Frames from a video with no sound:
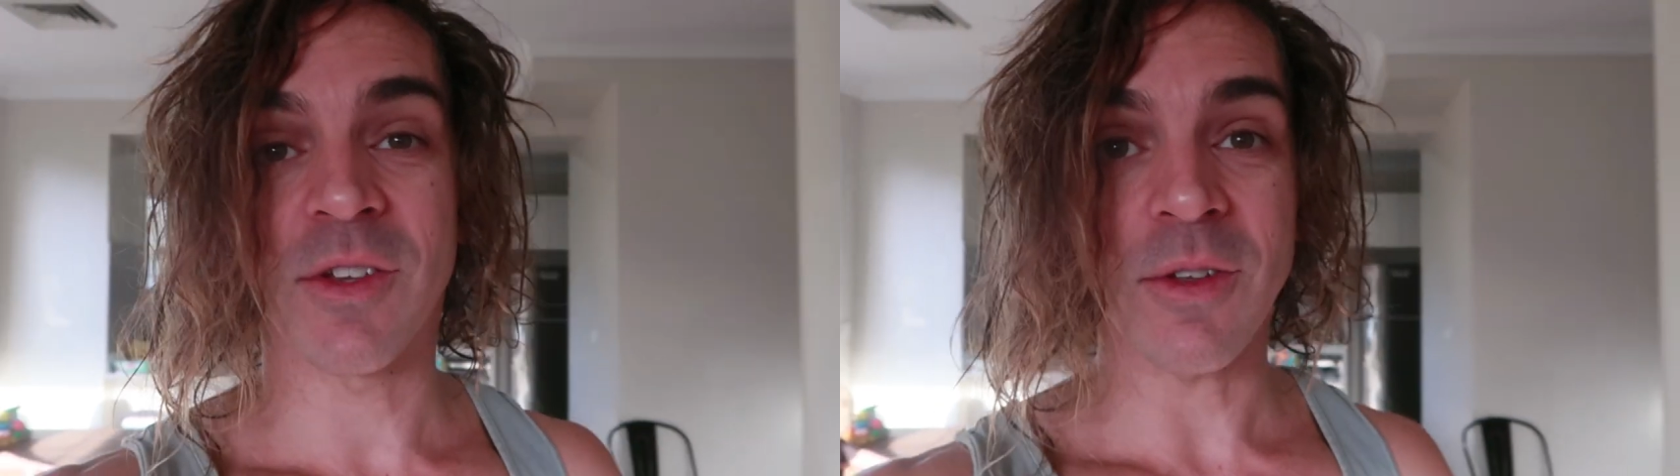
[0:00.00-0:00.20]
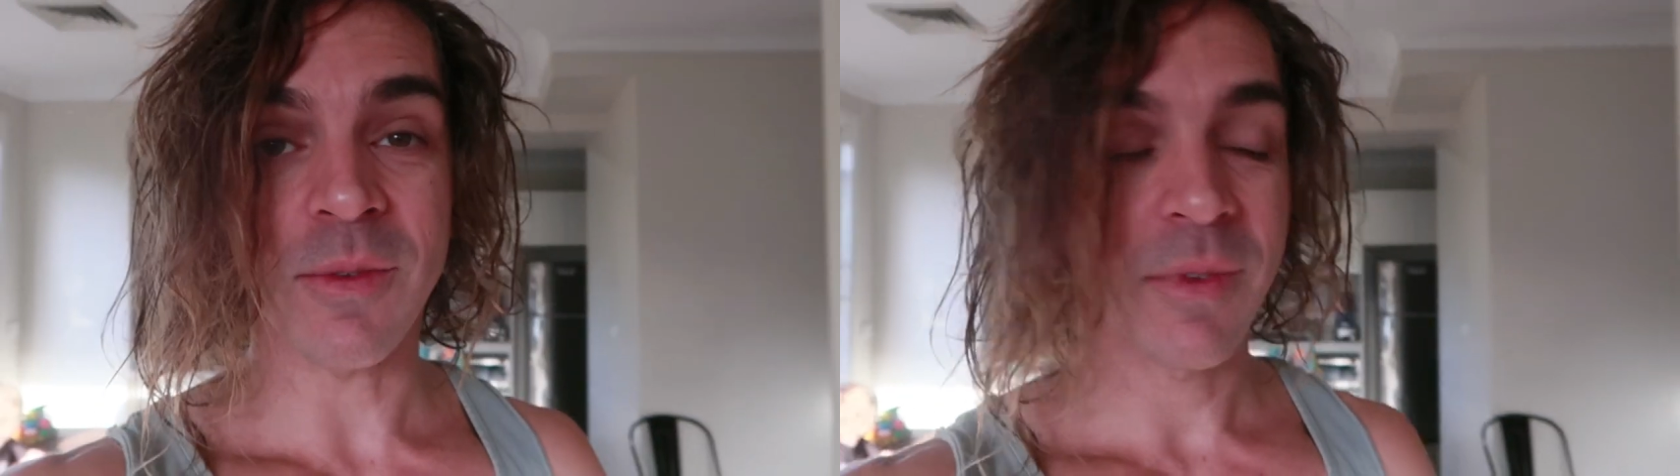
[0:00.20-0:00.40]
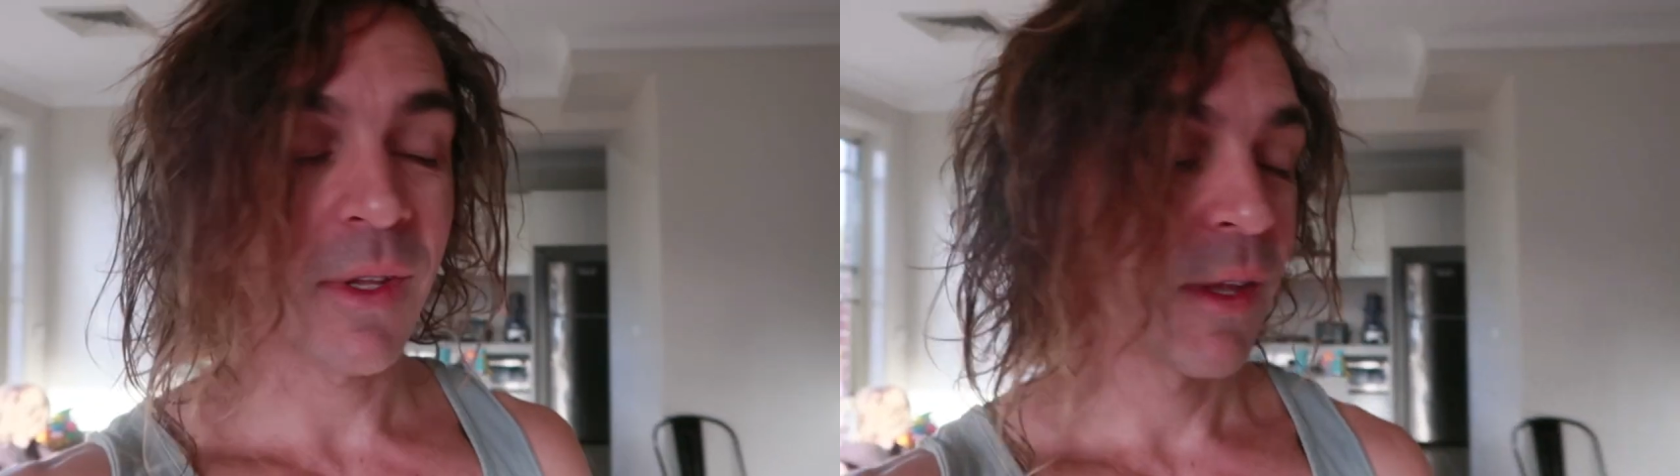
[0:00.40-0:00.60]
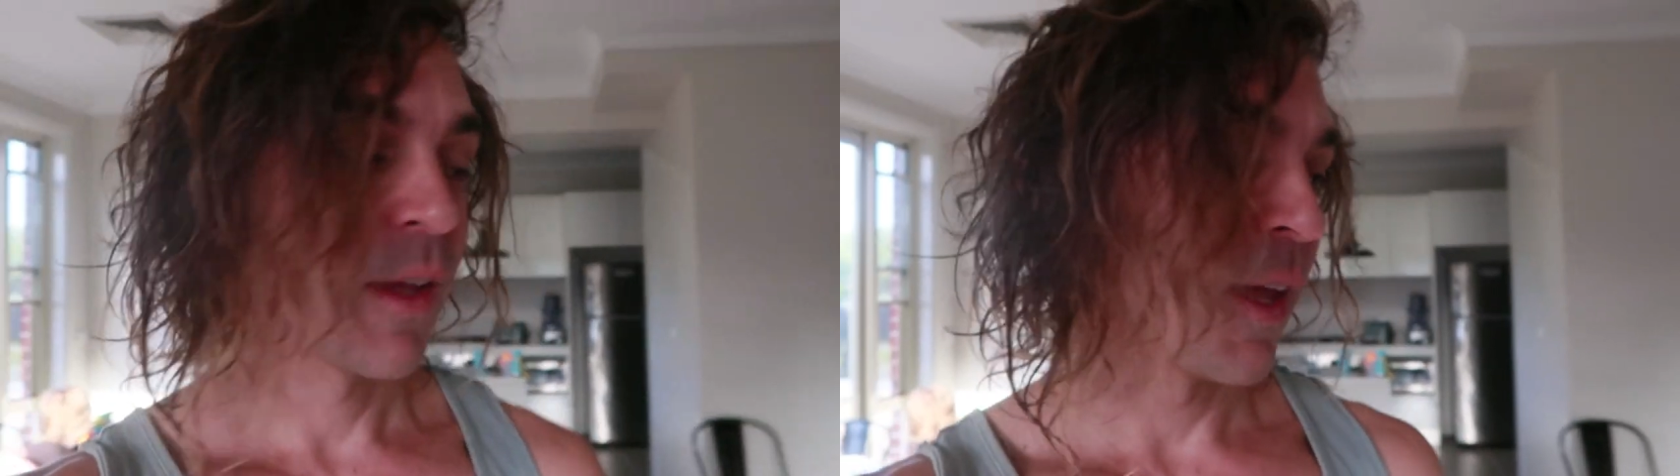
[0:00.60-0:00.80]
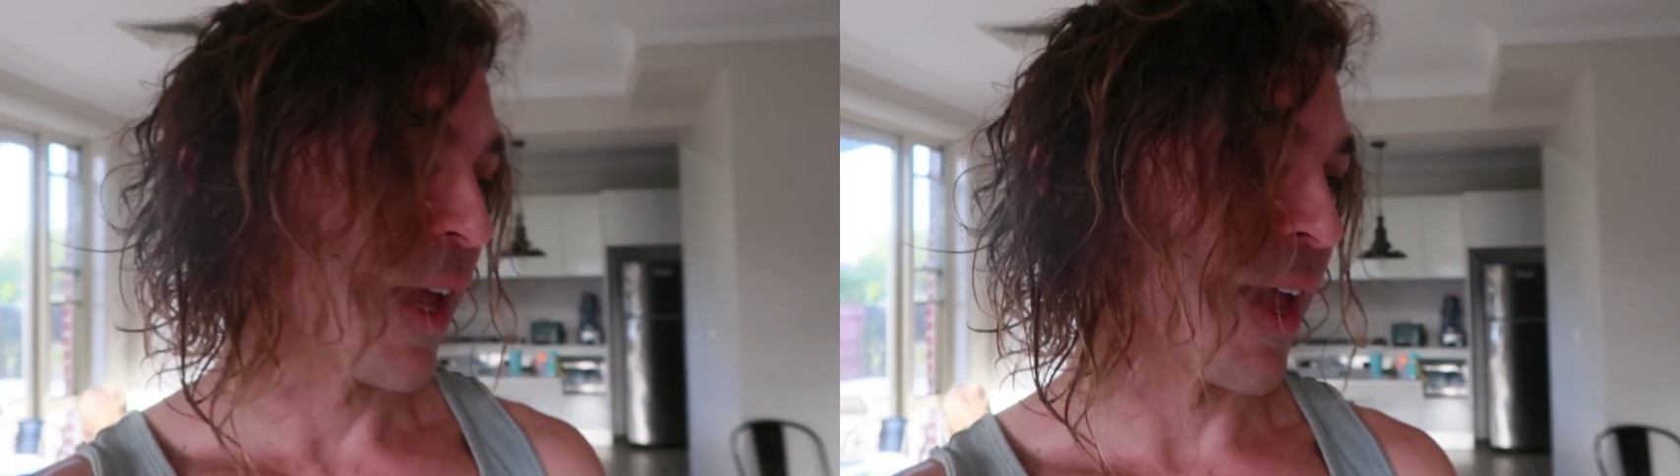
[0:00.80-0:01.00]
do.
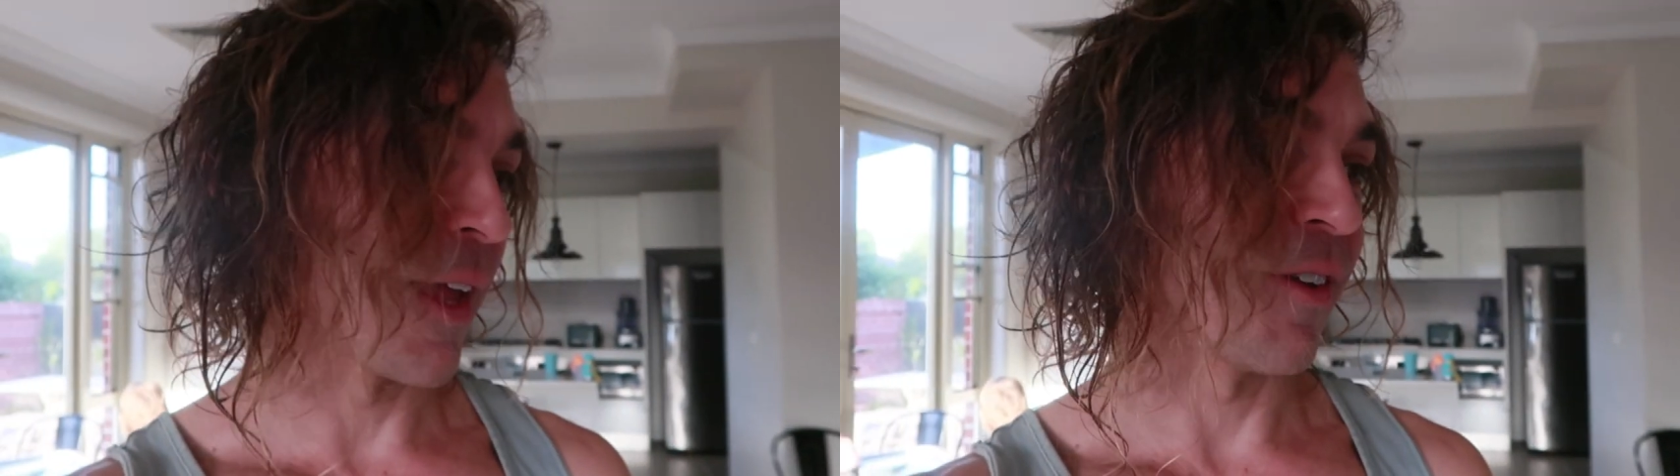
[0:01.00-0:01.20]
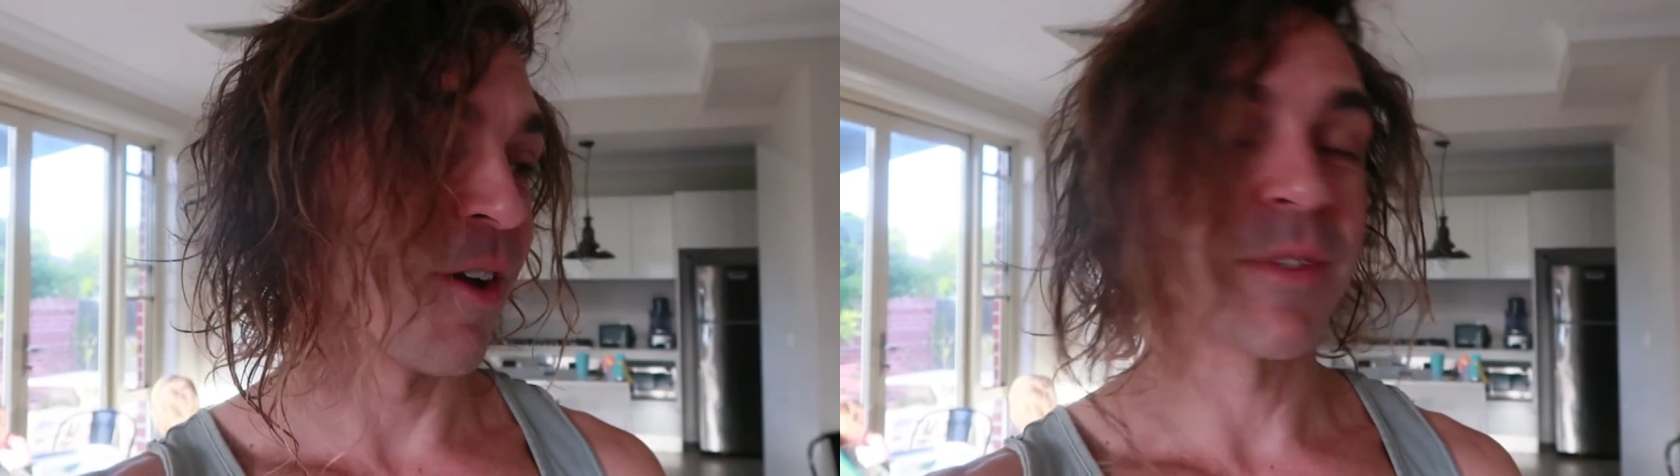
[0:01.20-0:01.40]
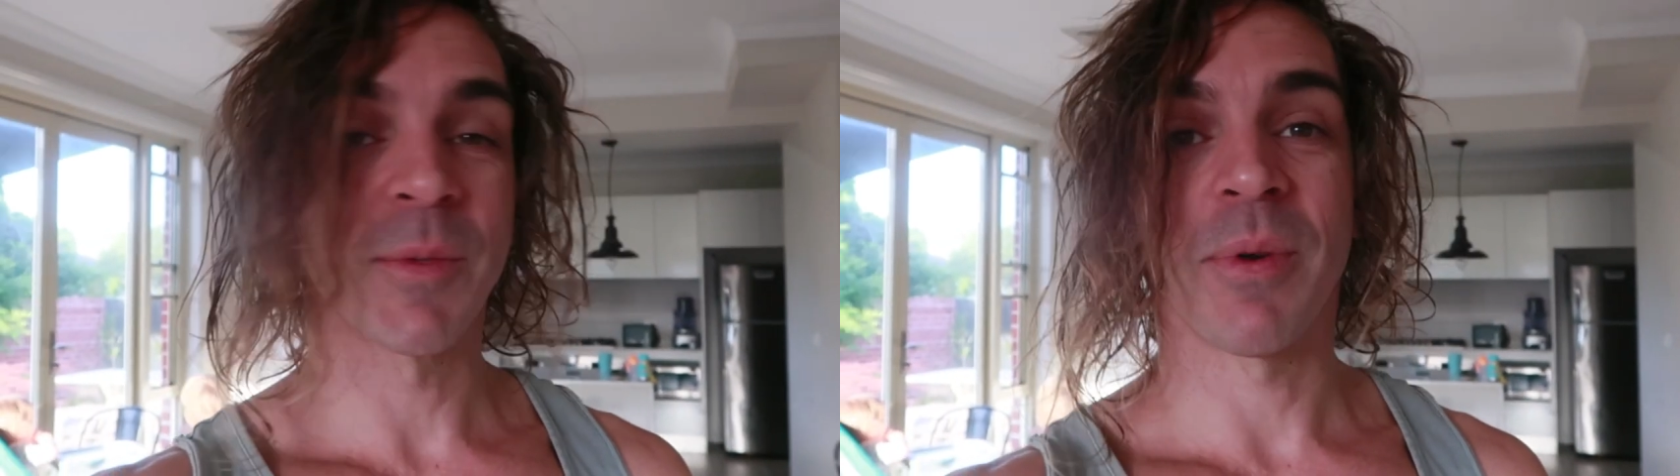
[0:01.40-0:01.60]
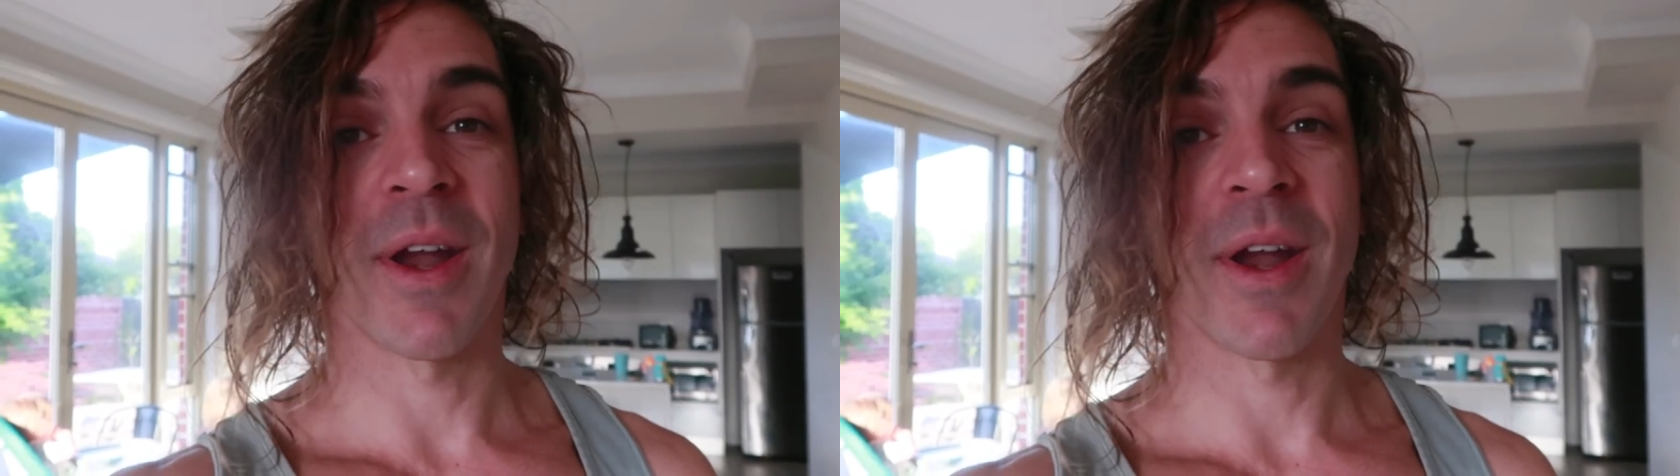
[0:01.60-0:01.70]
And I'm just